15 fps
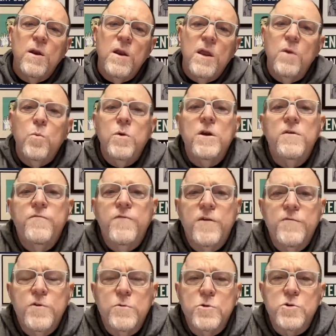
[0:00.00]
And one of
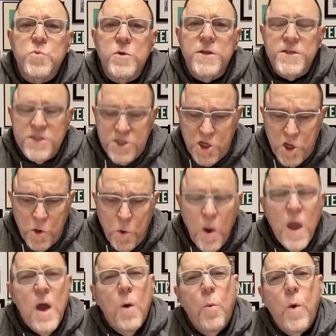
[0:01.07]
our viewers wanted to know,
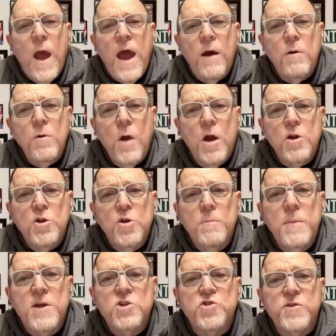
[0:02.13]
how are you
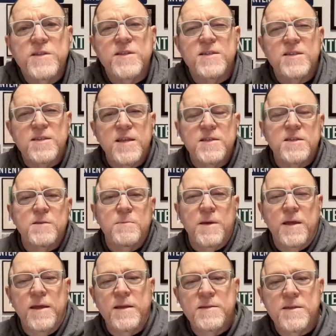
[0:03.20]
measuring the
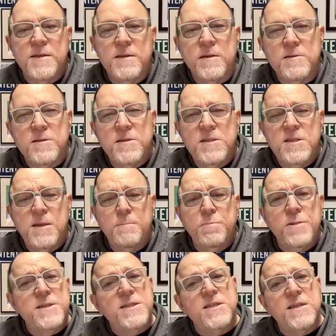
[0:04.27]
sentiment? Is it a
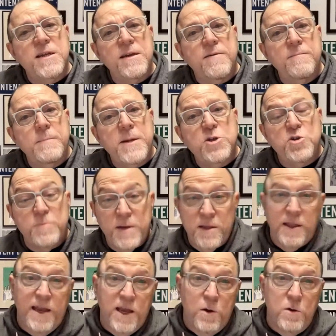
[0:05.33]
simplistic measurement,
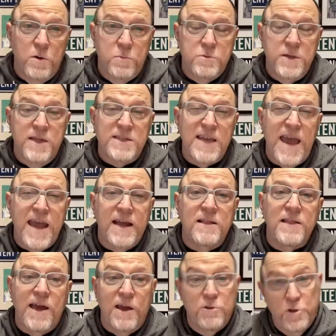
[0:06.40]
like a tag
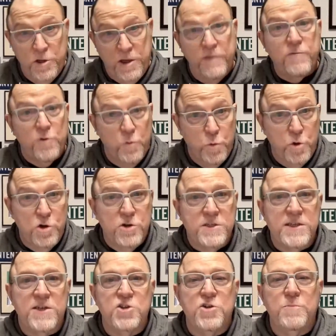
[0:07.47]
cloud looking for
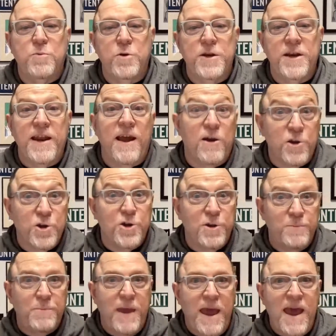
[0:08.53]
words, as you pointed out,
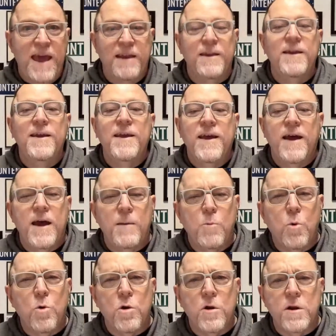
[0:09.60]
good, bad,
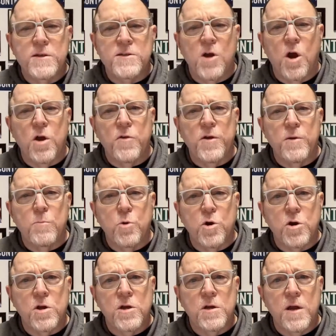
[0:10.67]
or are there
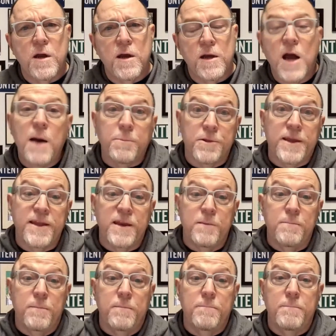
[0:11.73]
more
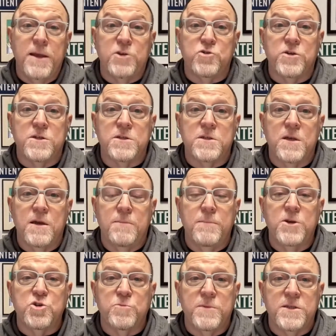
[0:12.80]
complicated metrics,
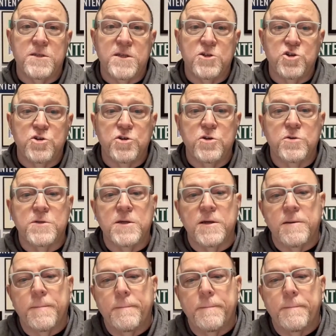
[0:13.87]
measurements that you're using?